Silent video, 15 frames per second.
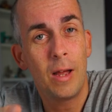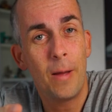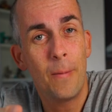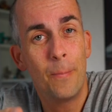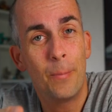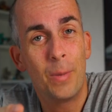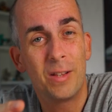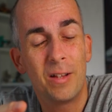
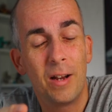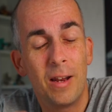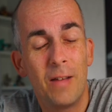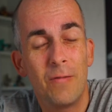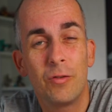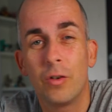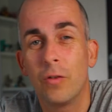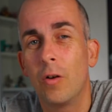but the
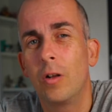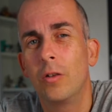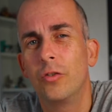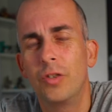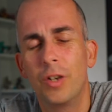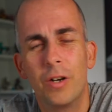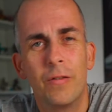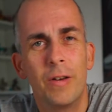levels are all
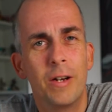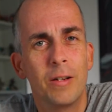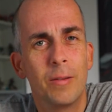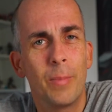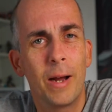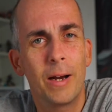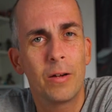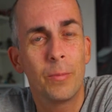
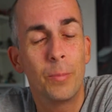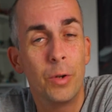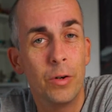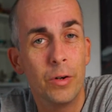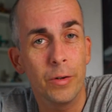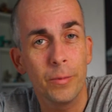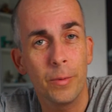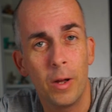generated by the
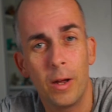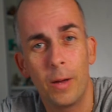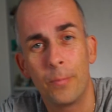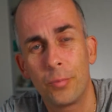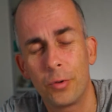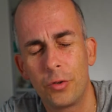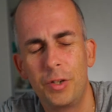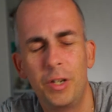computer.
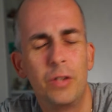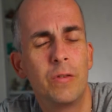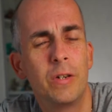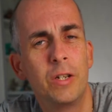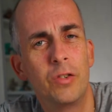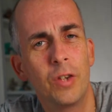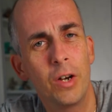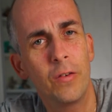
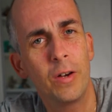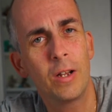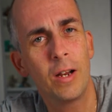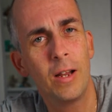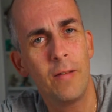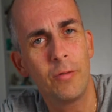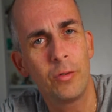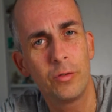Procedurally generated
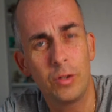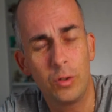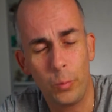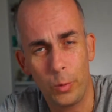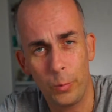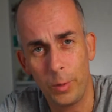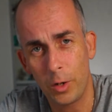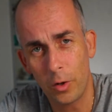levels is
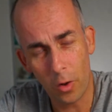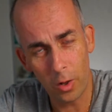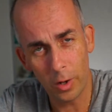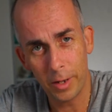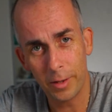what we call